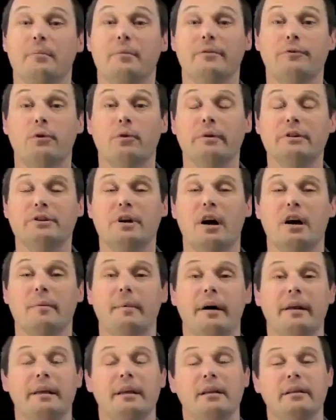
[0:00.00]
Before we talk
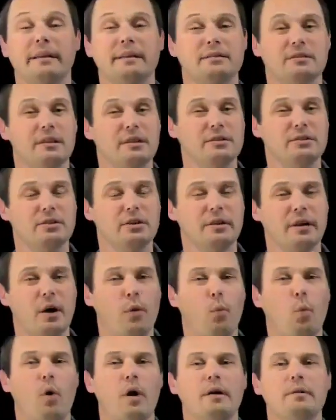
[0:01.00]
about enolates, let's look
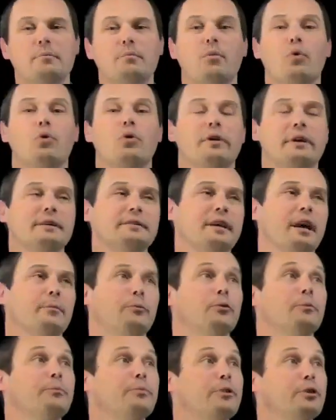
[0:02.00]
at one more
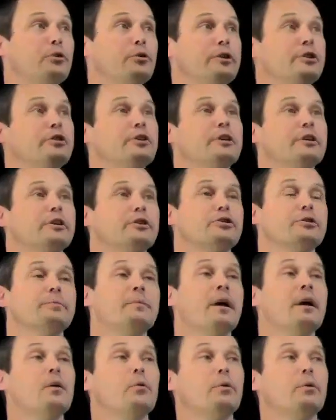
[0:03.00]
example, the Grignard addition.